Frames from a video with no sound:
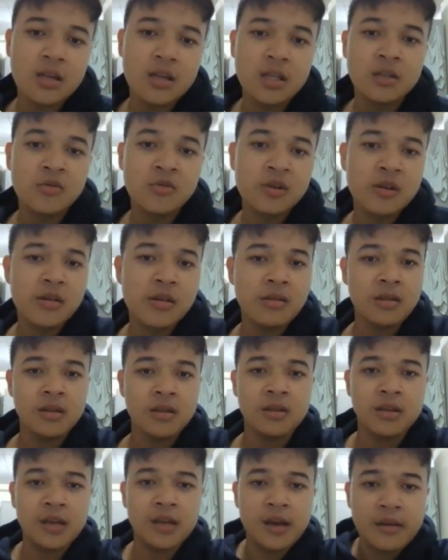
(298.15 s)
increase
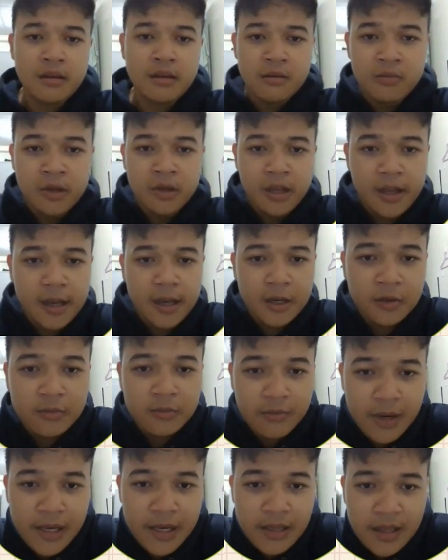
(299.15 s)
in customer
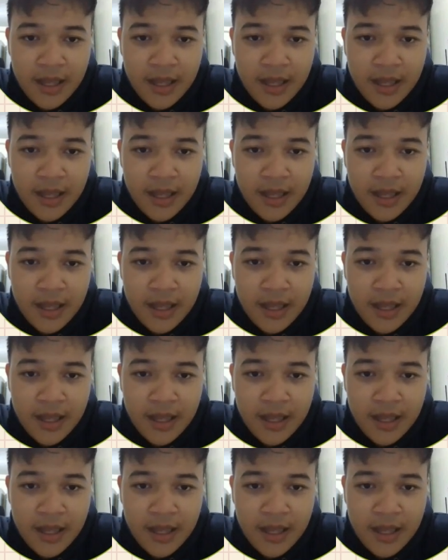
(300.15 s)
count by